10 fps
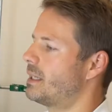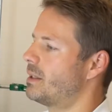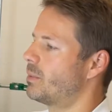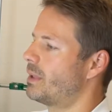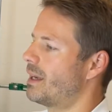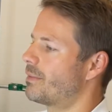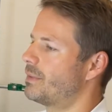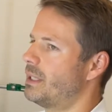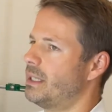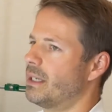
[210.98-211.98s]
you know, we have
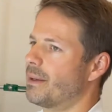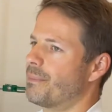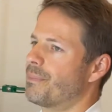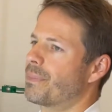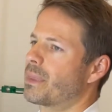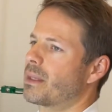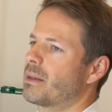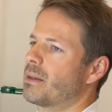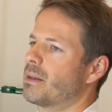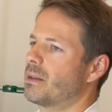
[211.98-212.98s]
the, um,
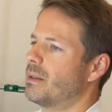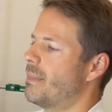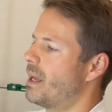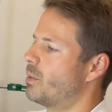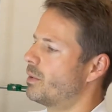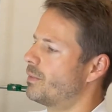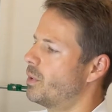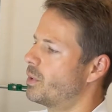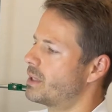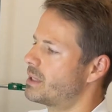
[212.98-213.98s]
the manual
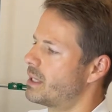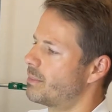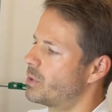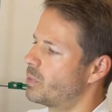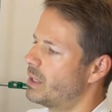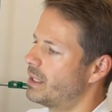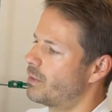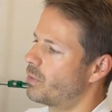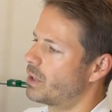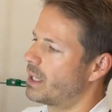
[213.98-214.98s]
focusing between
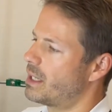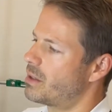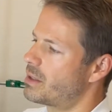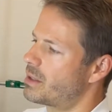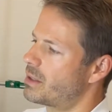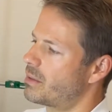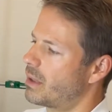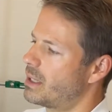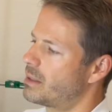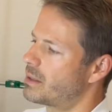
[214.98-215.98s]
different layers,
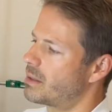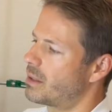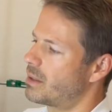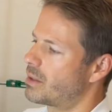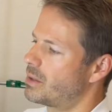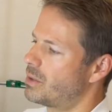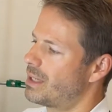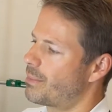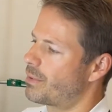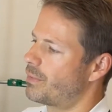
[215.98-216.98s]
right? Because uh, your
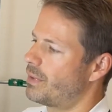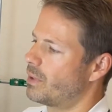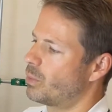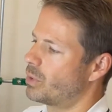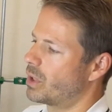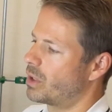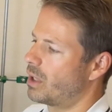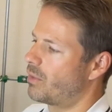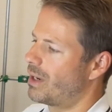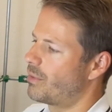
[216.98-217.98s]
depth of field would not
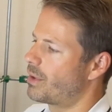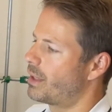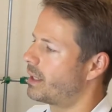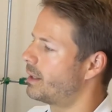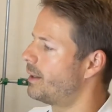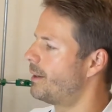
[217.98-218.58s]
cover everything.